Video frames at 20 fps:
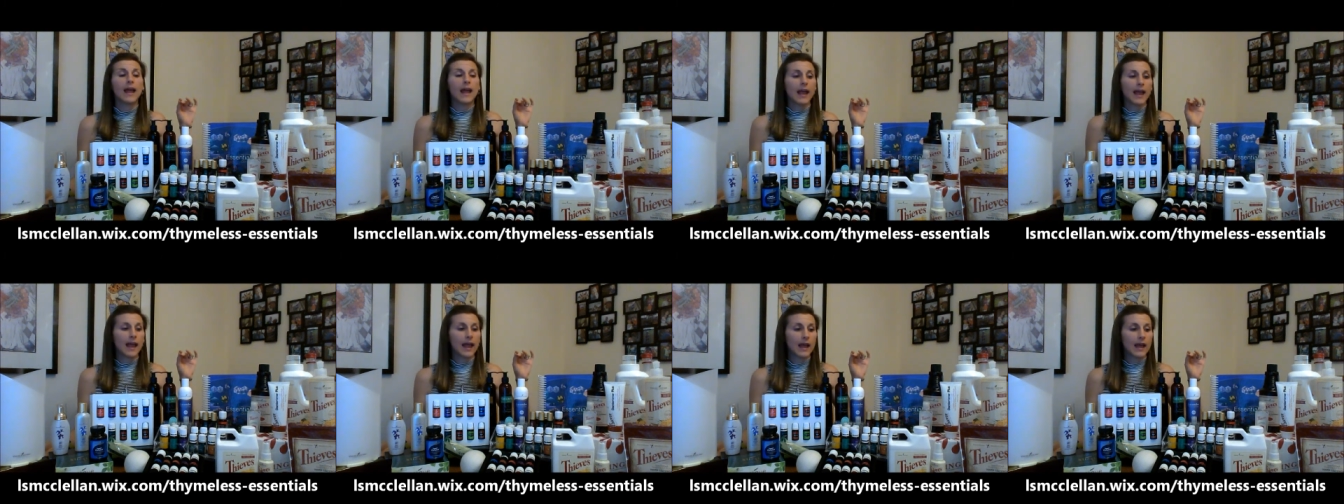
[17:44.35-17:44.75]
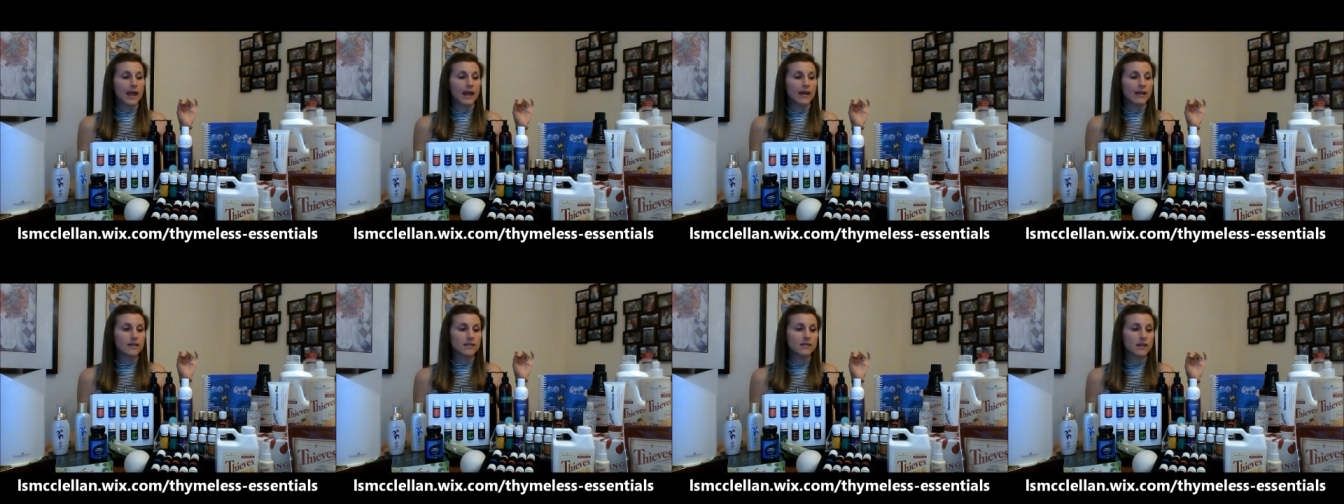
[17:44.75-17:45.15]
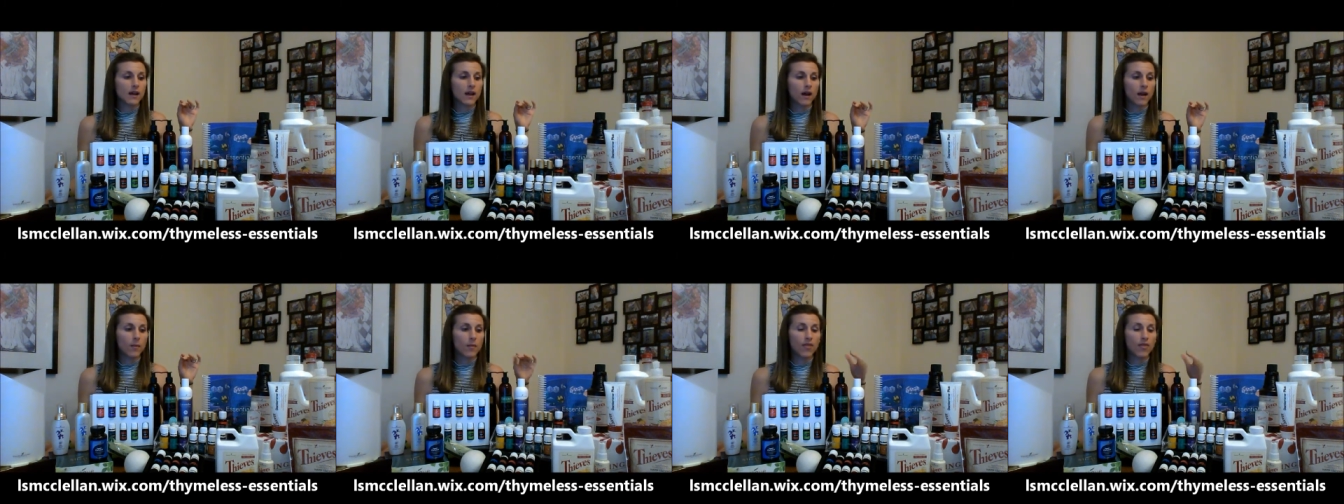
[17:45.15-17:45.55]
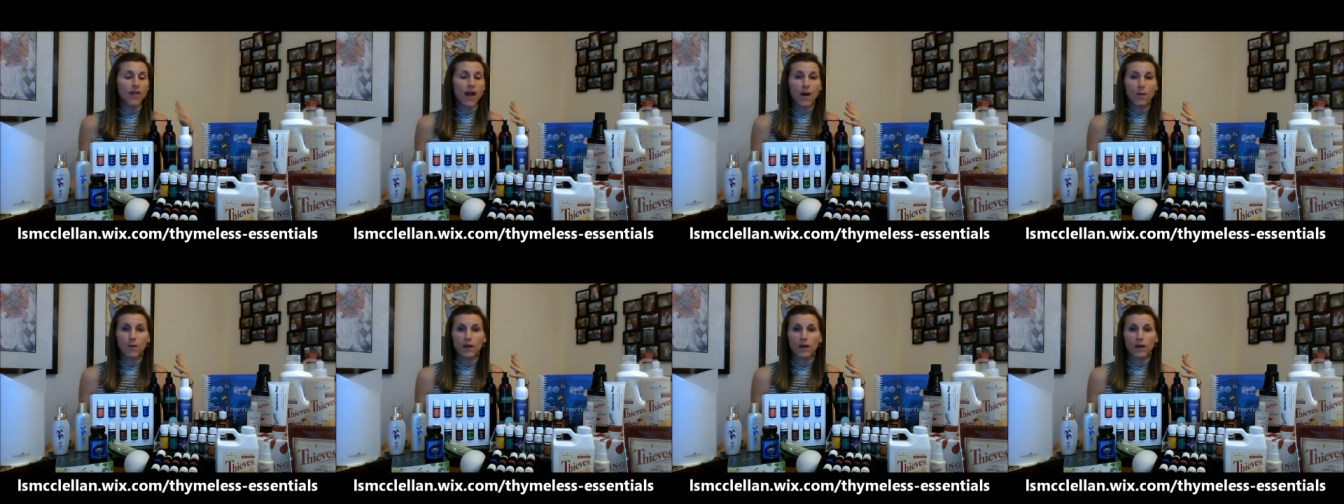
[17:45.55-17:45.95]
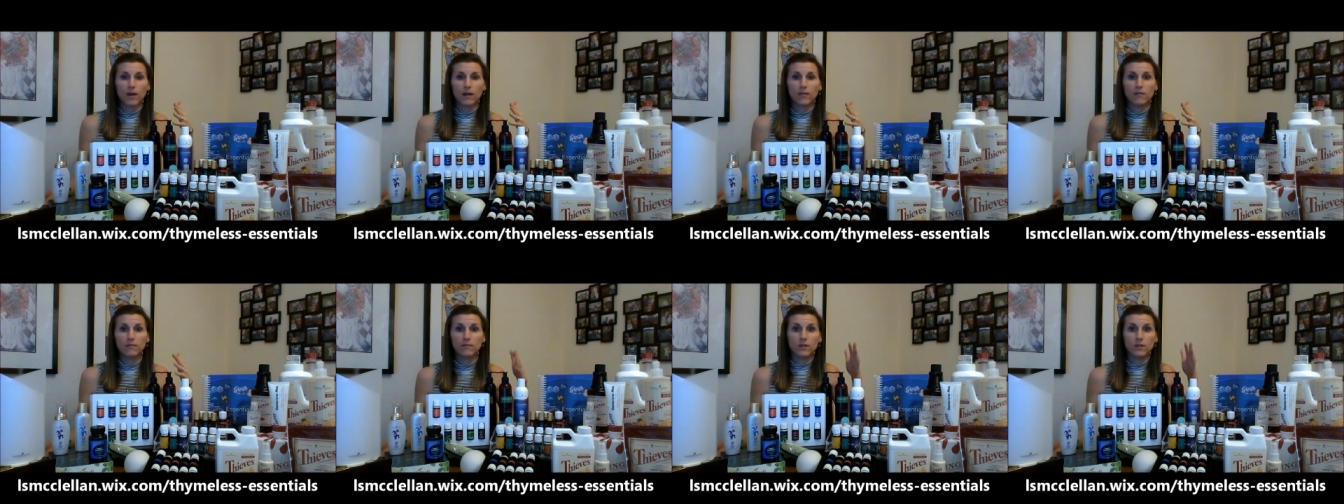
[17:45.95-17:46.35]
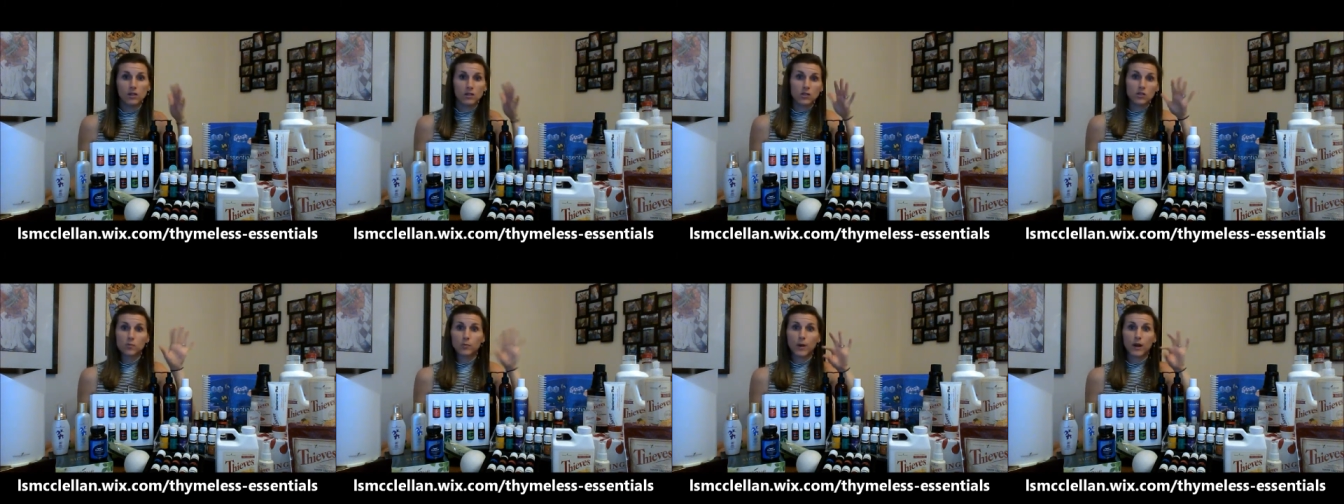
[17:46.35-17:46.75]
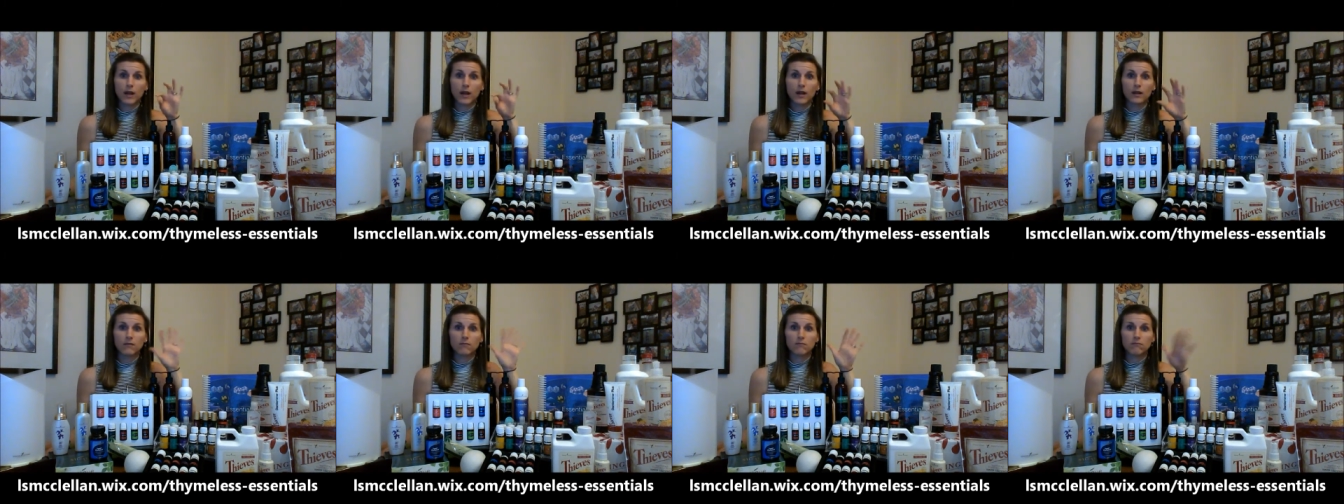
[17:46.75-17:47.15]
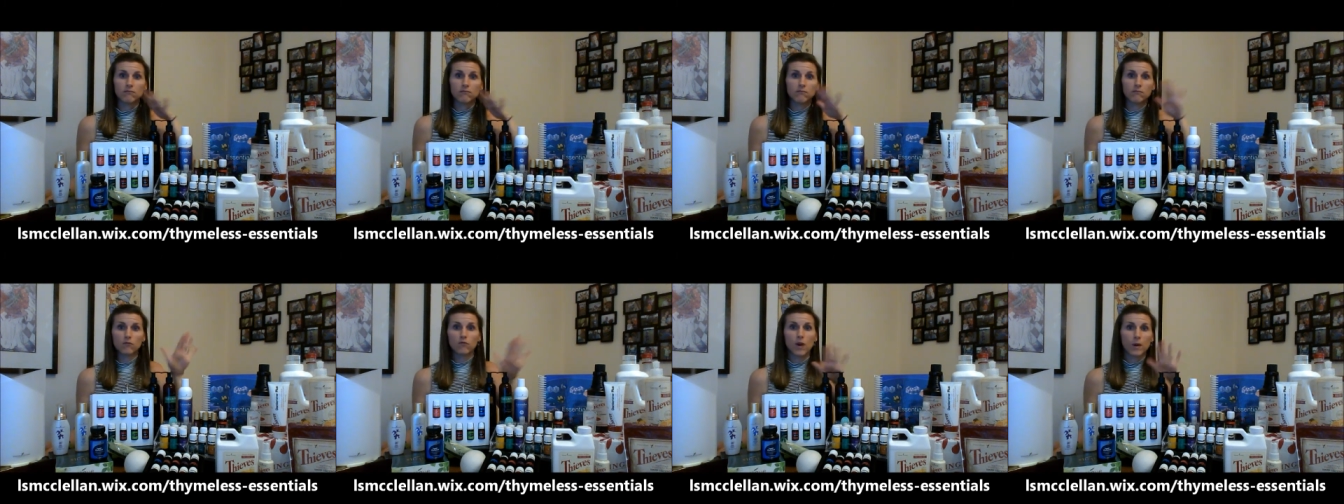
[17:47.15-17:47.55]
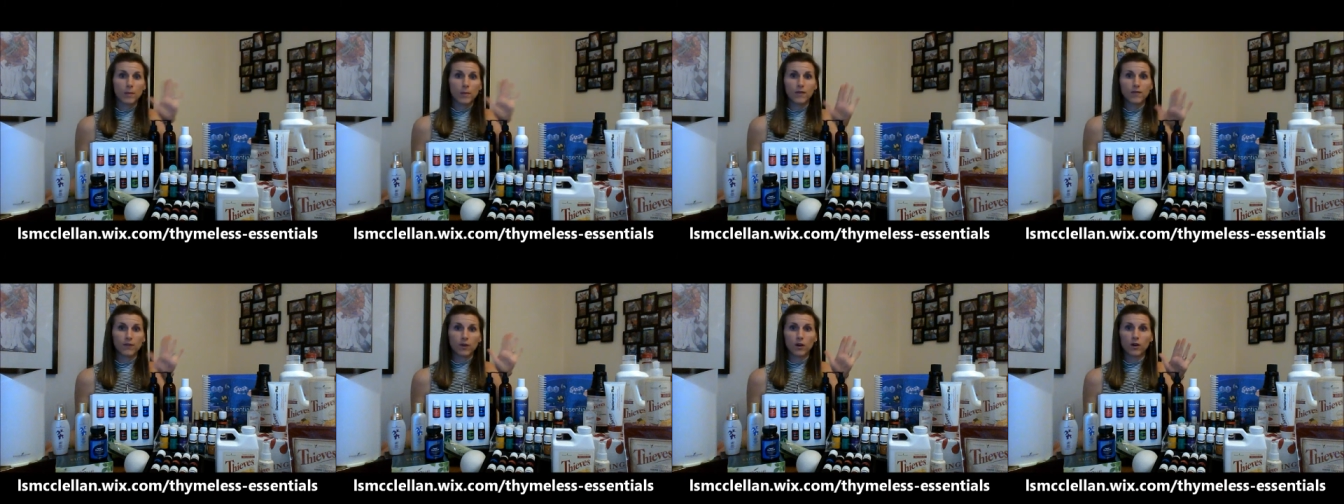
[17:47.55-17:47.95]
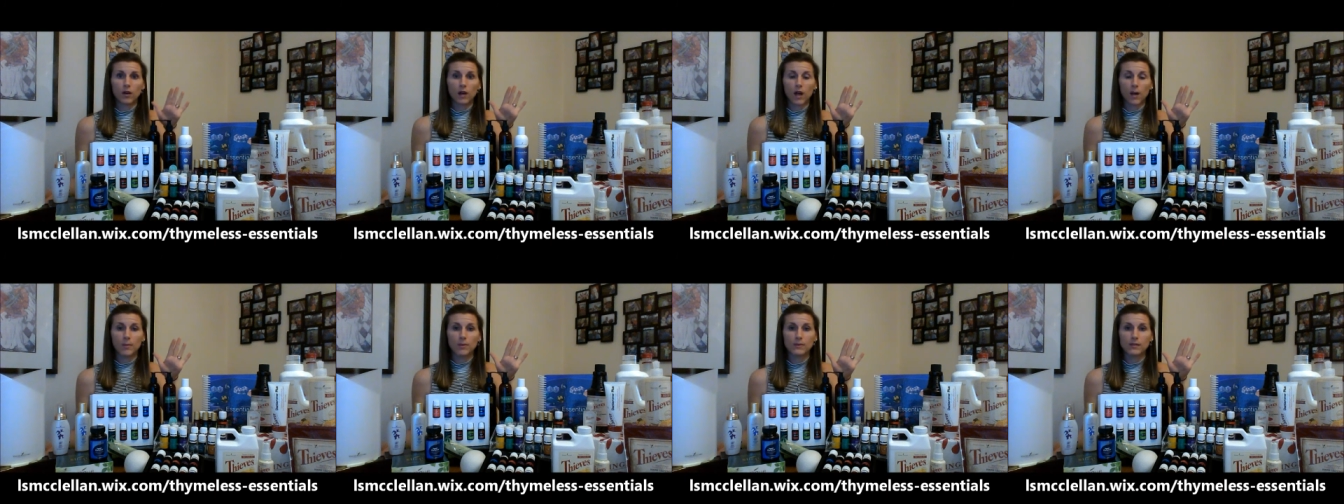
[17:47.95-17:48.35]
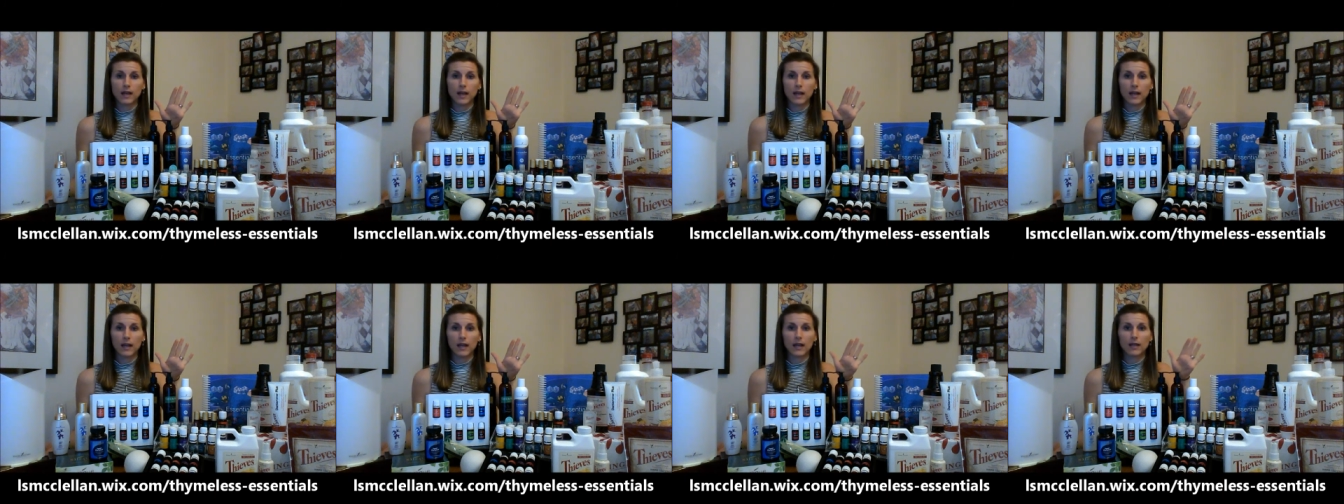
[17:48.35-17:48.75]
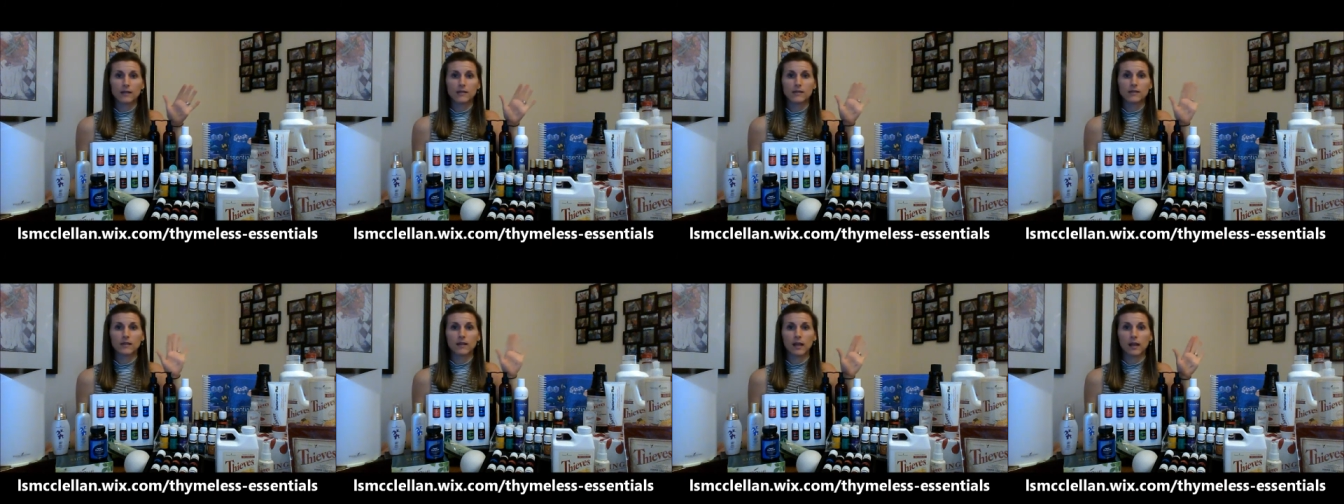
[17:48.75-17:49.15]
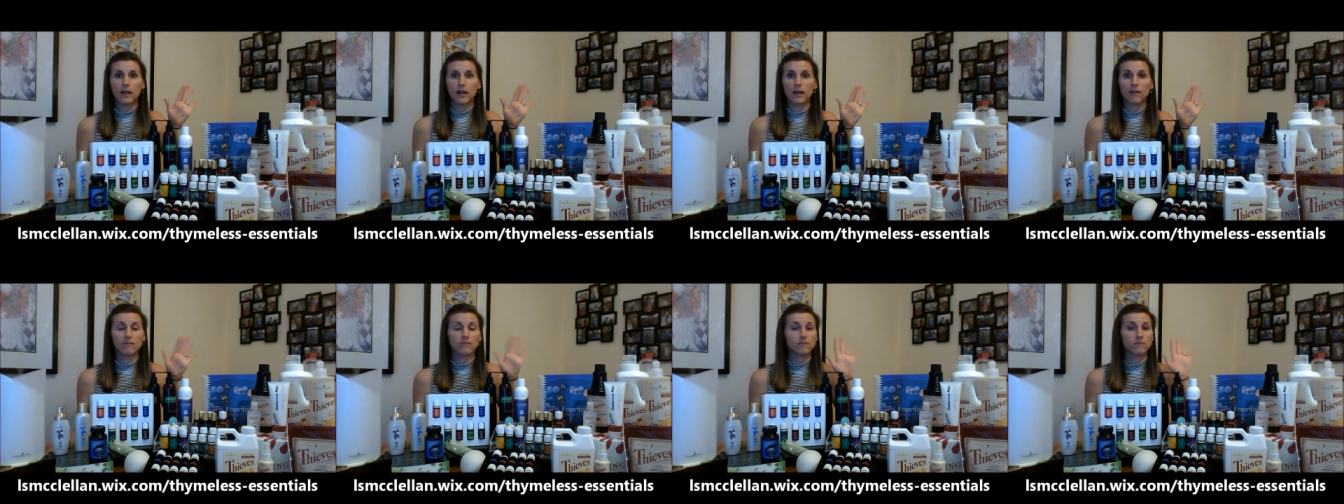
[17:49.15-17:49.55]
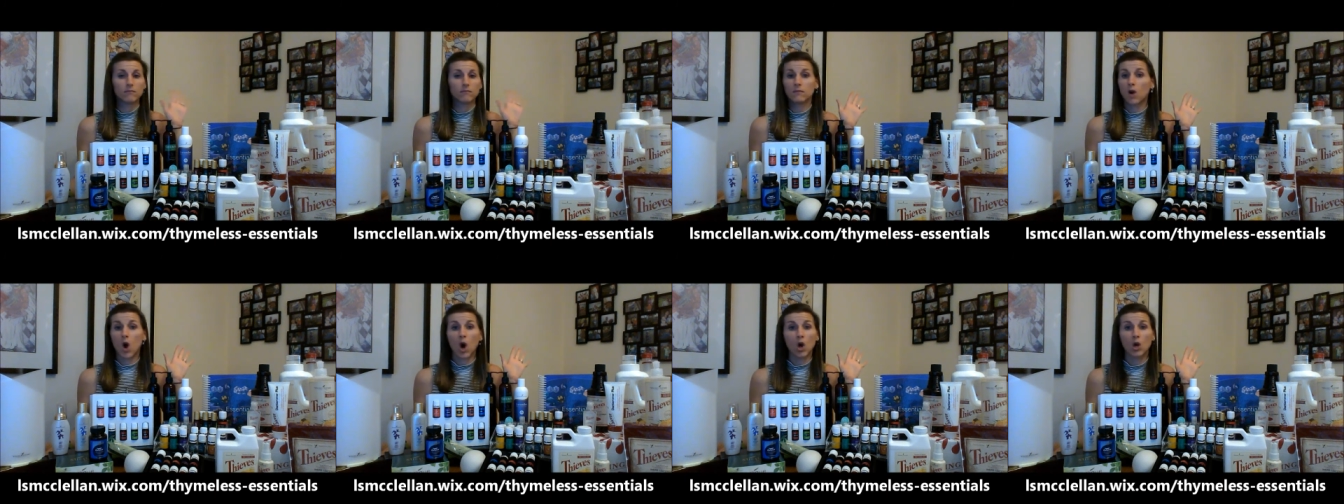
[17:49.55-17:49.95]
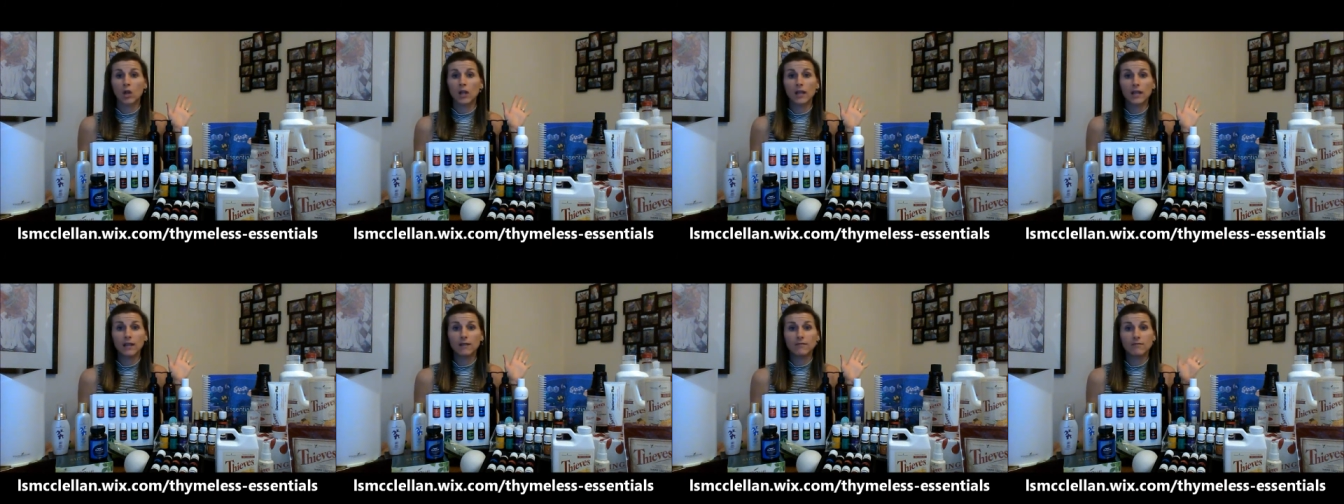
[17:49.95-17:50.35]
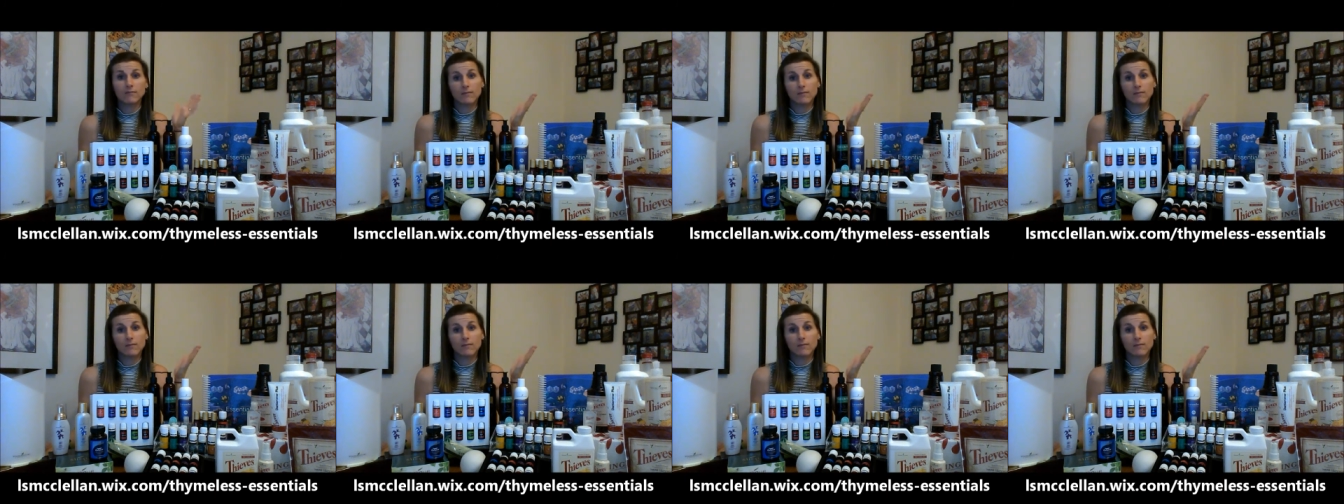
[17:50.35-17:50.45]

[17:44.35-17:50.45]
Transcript: And that would, you just spray it, rub it for a couple seconds, get it all clean.